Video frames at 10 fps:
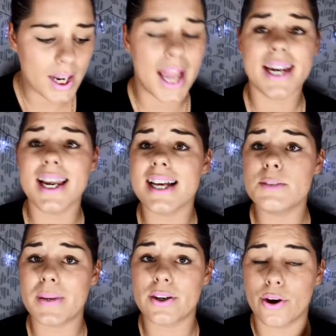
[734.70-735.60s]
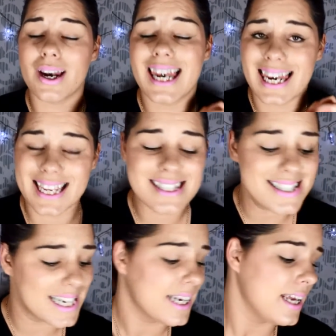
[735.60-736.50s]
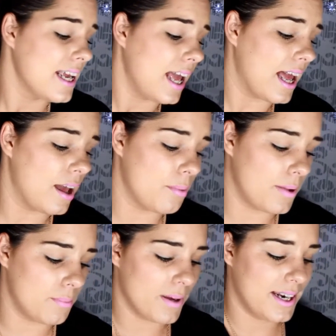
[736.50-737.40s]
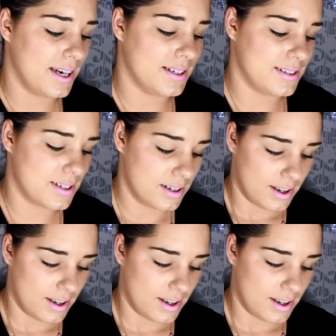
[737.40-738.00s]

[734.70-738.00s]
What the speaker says: And last but not least, my next